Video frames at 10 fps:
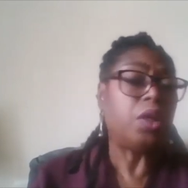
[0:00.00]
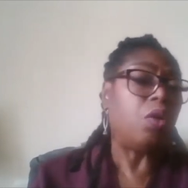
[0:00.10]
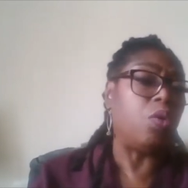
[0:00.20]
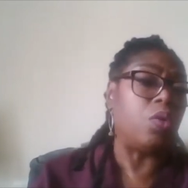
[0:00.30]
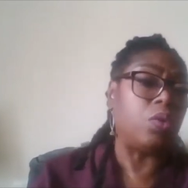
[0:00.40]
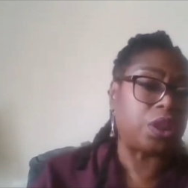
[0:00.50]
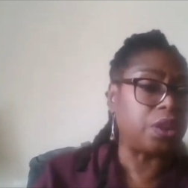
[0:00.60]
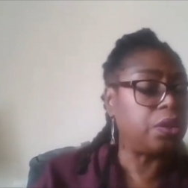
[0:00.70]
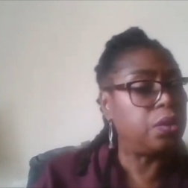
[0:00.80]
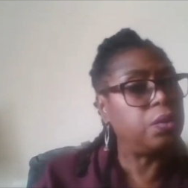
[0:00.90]
or
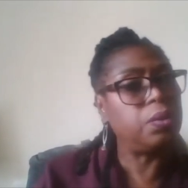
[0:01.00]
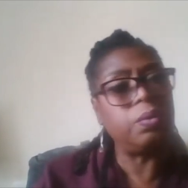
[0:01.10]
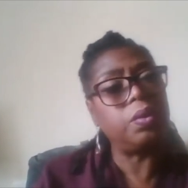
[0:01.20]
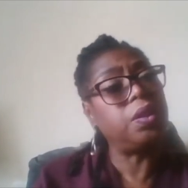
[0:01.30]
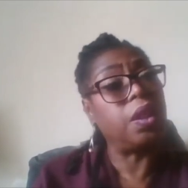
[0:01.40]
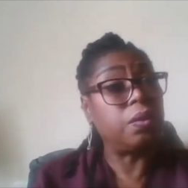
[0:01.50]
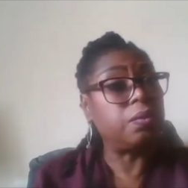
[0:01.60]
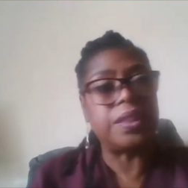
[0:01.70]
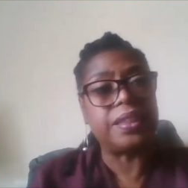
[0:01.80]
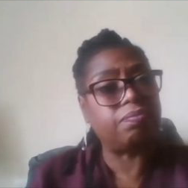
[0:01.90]
to, you know,
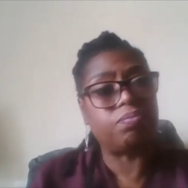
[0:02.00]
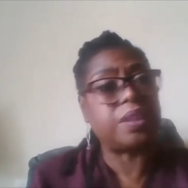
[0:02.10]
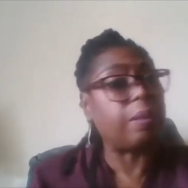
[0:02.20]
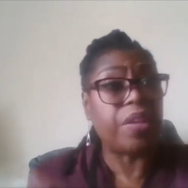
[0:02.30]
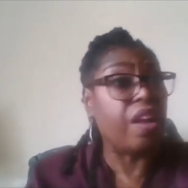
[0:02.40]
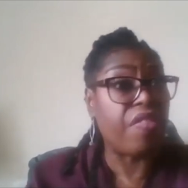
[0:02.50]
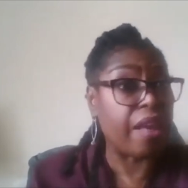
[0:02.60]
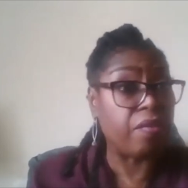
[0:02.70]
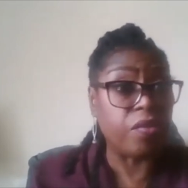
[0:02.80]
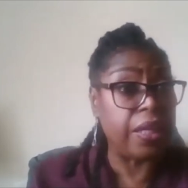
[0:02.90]
to something like that
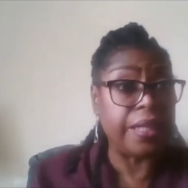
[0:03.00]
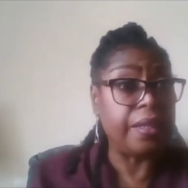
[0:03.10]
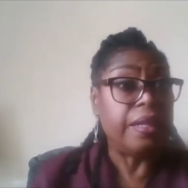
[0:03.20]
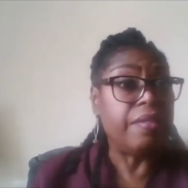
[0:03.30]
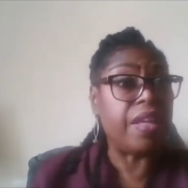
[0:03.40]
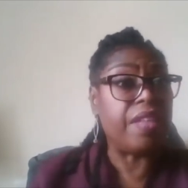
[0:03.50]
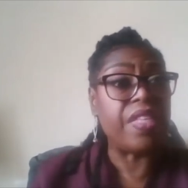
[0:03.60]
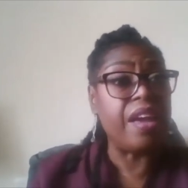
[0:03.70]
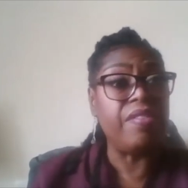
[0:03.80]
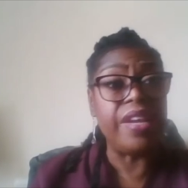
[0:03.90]
really, that
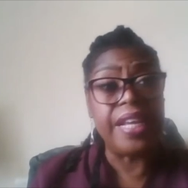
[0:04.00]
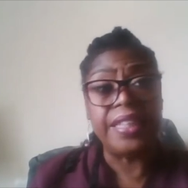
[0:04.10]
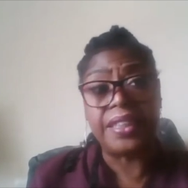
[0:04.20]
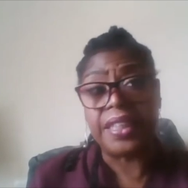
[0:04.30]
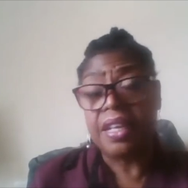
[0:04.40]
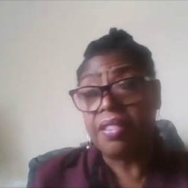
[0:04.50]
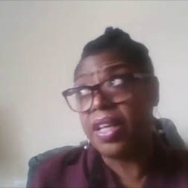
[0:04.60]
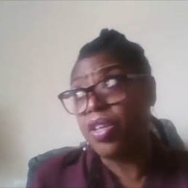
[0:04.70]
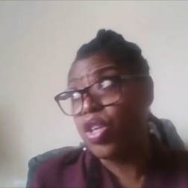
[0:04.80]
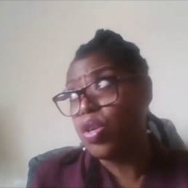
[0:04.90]
there is,
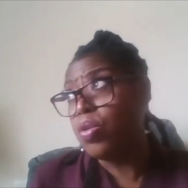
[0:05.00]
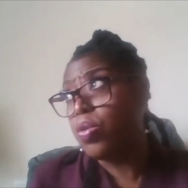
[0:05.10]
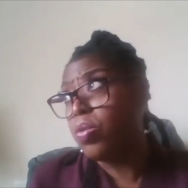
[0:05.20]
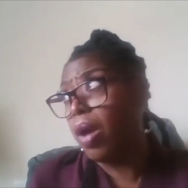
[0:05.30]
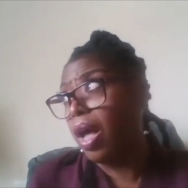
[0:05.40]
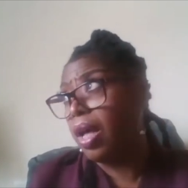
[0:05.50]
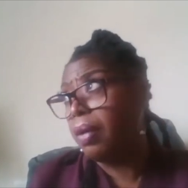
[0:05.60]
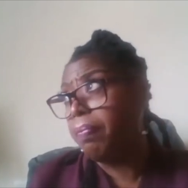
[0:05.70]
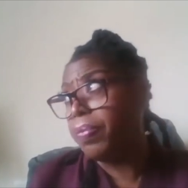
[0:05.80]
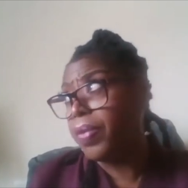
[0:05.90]
that you,
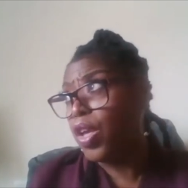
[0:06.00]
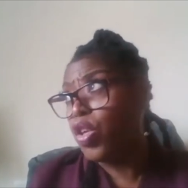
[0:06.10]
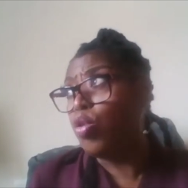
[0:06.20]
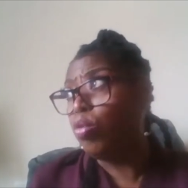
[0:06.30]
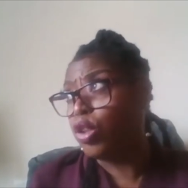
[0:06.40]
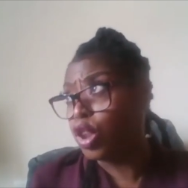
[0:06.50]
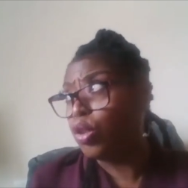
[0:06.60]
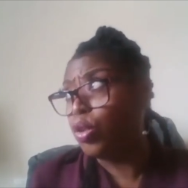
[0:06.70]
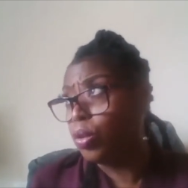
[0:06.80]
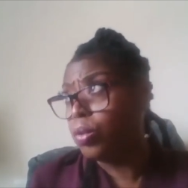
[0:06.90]
um, you
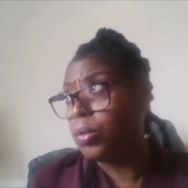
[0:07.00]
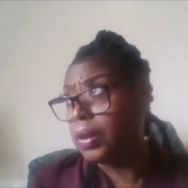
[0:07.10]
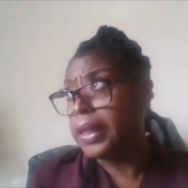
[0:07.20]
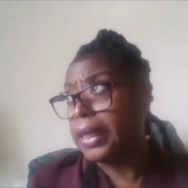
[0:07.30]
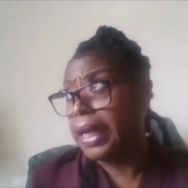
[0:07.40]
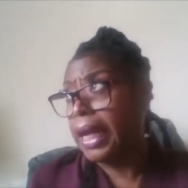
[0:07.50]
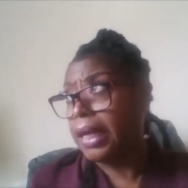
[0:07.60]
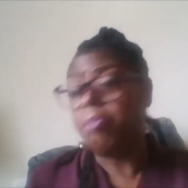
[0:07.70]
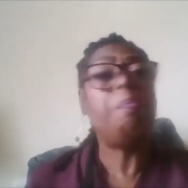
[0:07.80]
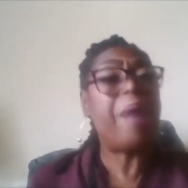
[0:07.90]
do
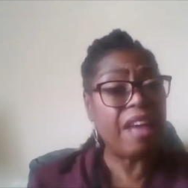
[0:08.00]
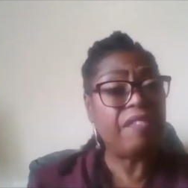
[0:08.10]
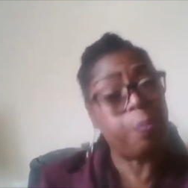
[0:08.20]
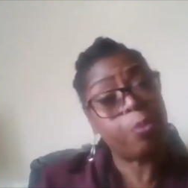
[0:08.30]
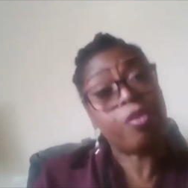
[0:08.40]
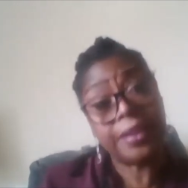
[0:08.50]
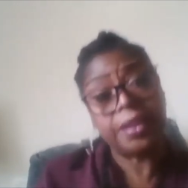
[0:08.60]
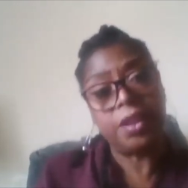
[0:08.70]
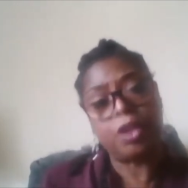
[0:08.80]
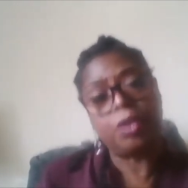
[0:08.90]
have a
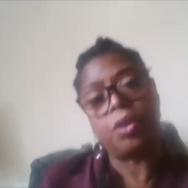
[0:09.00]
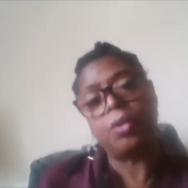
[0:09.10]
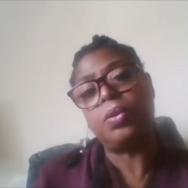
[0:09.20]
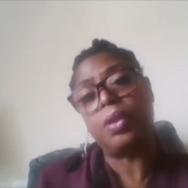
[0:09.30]
presence, you do,